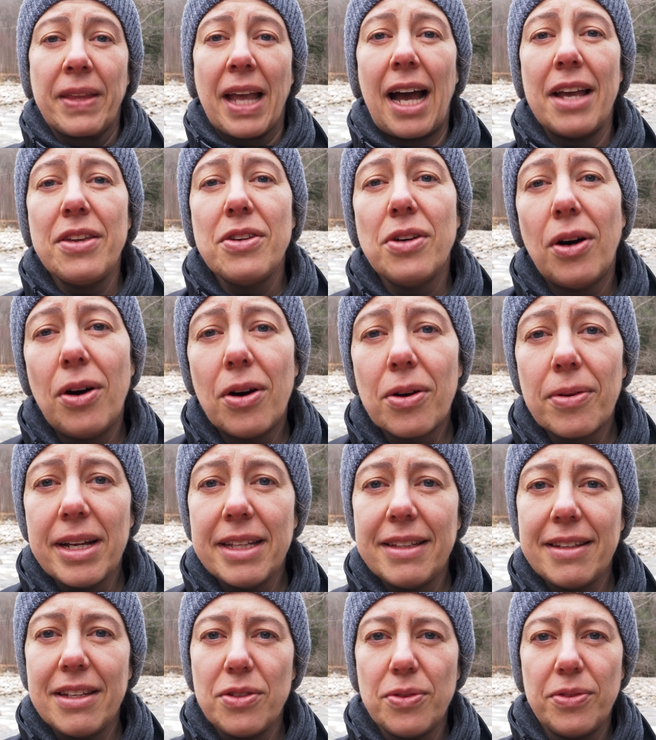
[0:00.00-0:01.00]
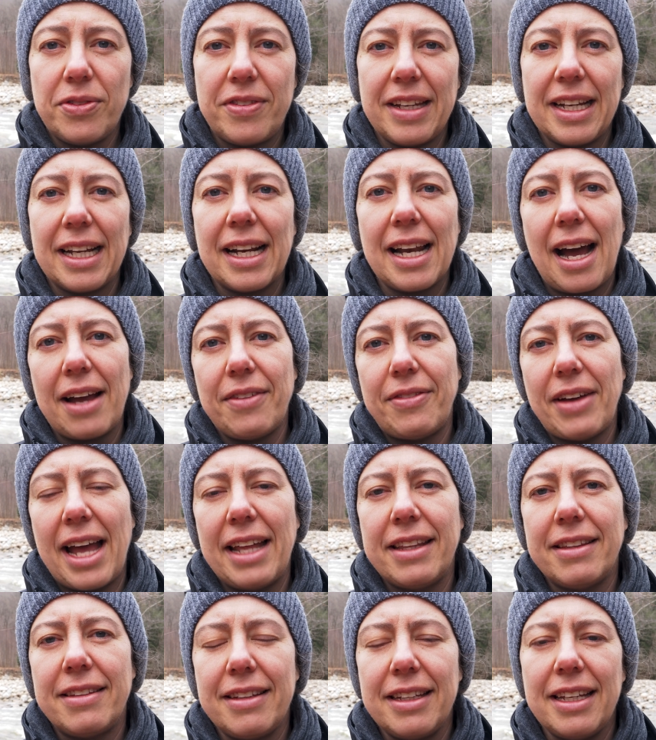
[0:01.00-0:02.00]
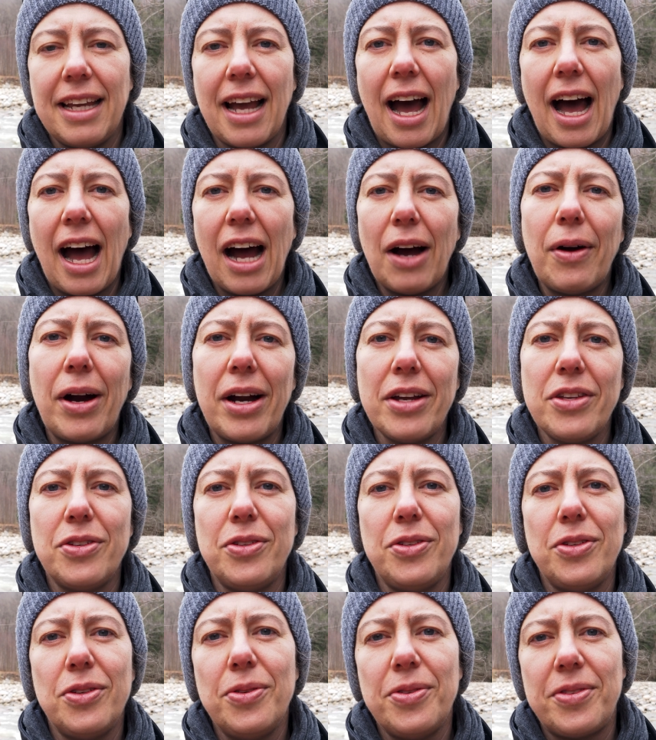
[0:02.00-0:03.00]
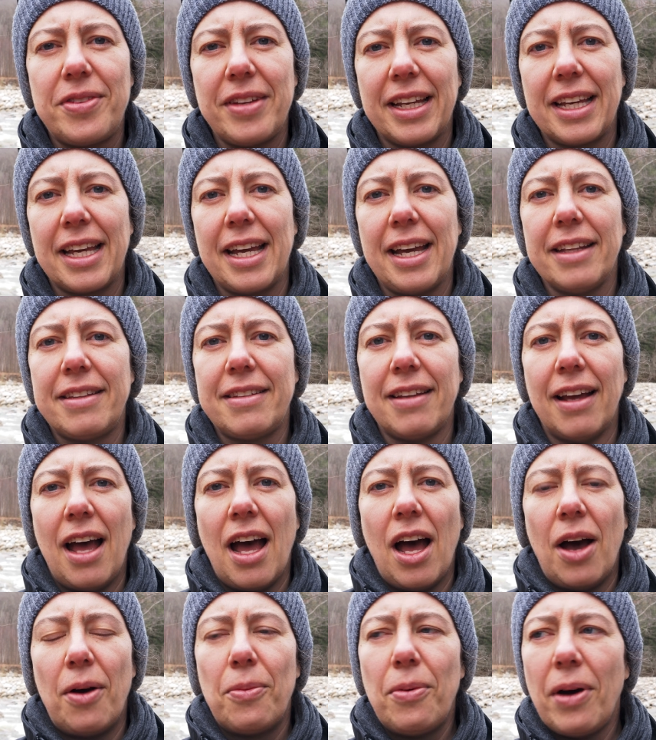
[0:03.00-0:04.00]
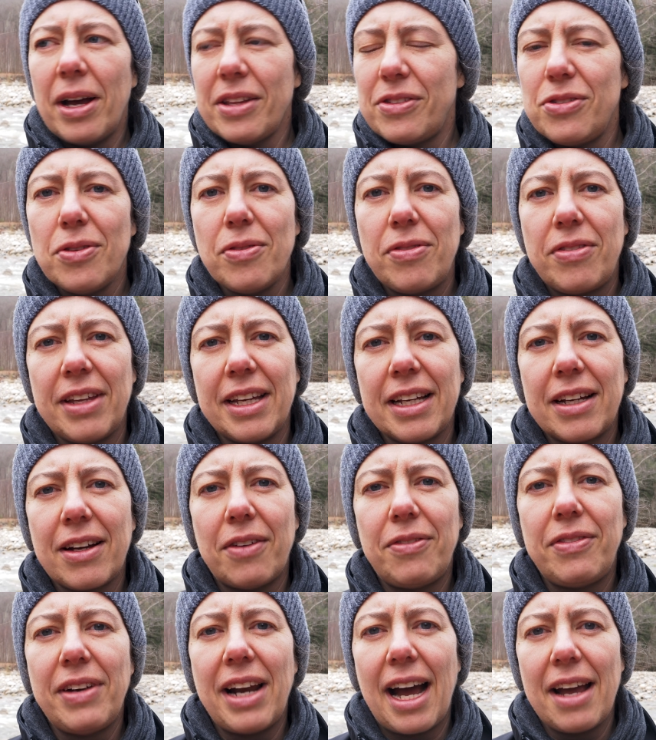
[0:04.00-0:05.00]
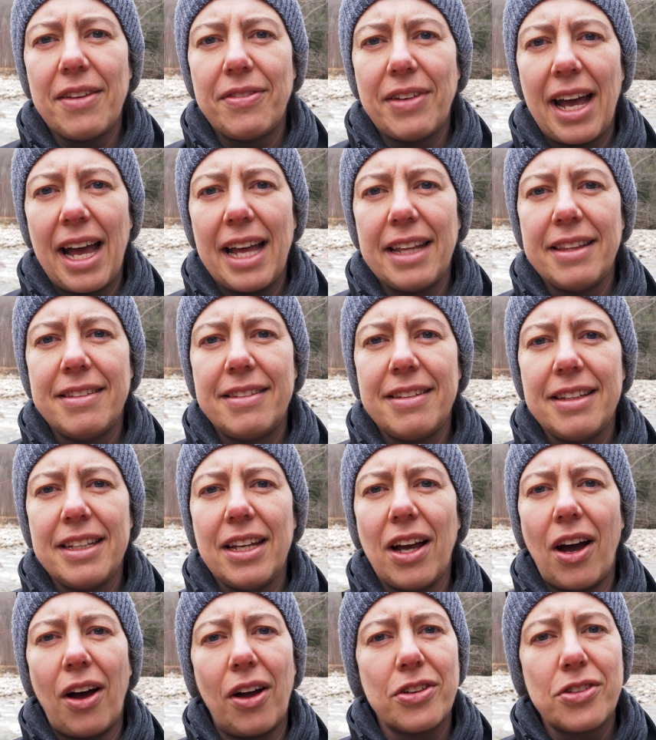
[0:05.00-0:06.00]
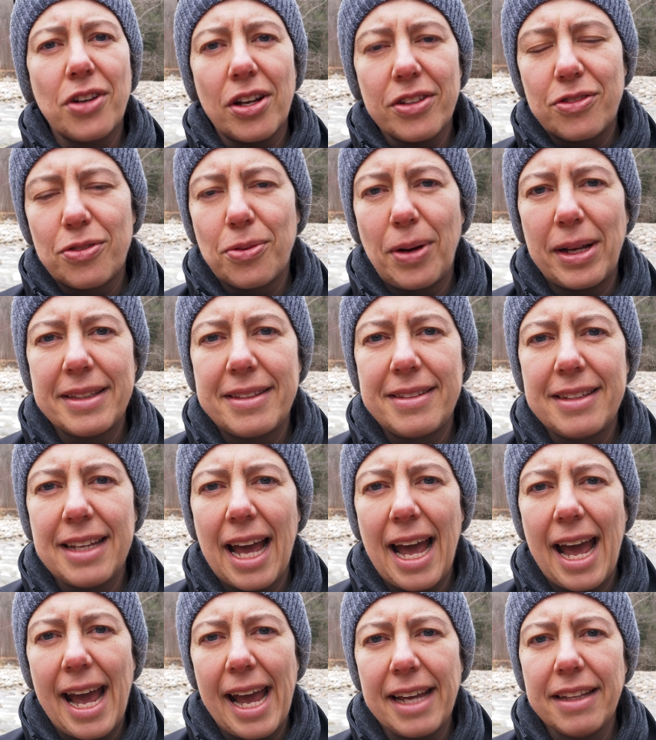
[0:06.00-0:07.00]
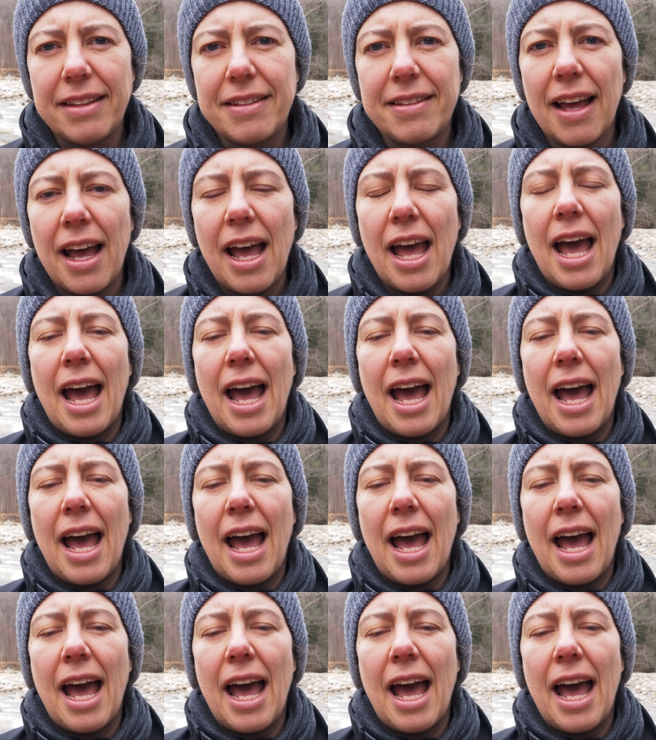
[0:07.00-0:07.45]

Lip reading: Are you already using LiveND? How are you using it? What do you think of LiveND 128?